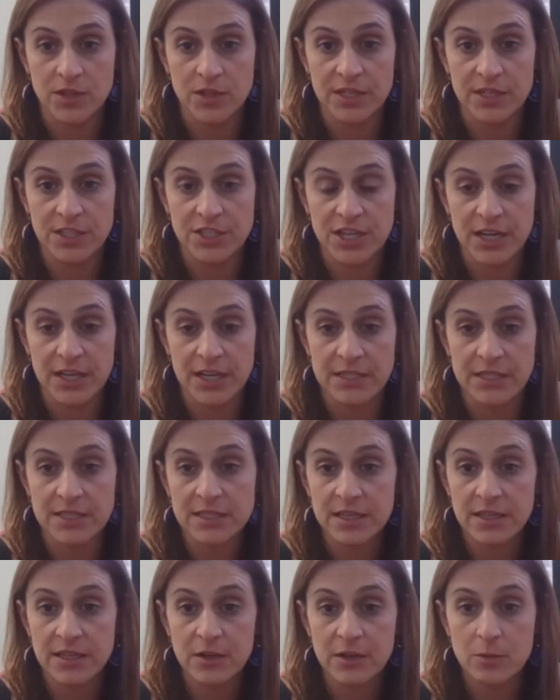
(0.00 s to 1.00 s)
to check and
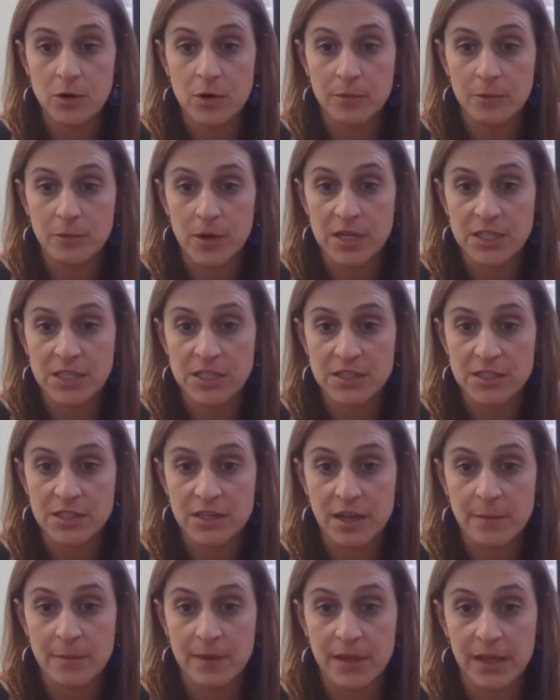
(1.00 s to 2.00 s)
see. I know more questions
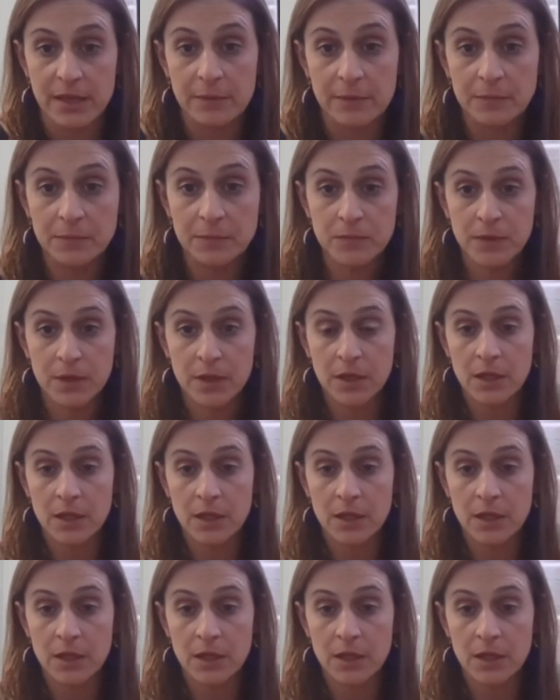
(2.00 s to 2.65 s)
are coming in.